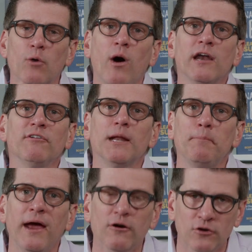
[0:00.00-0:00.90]
I want to read a
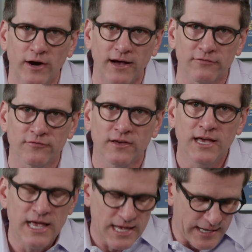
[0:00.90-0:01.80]
paragraph
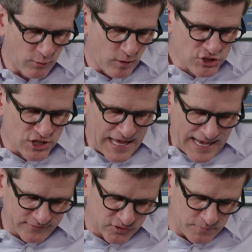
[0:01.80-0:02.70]
and I want you to
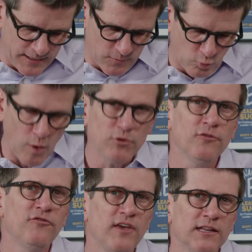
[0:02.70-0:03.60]
ask me what were
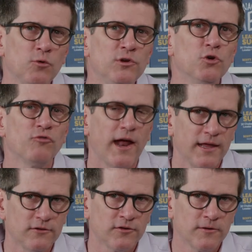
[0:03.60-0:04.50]
you feeling when you read
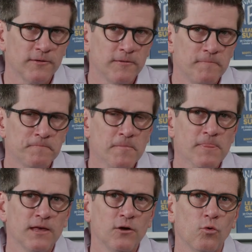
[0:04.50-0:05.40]
it?
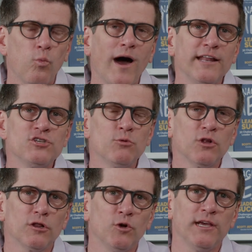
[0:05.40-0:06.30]
Why did you
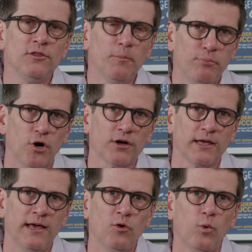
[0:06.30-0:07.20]
include it in the book?
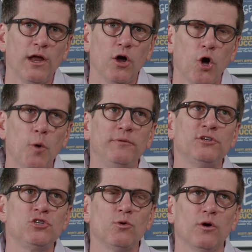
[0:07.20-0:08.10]
And what hope
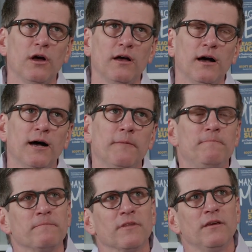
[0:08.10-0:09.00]
did you,
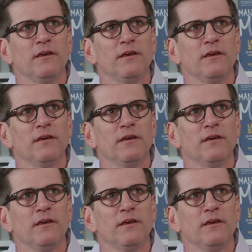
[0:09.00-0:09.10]
um,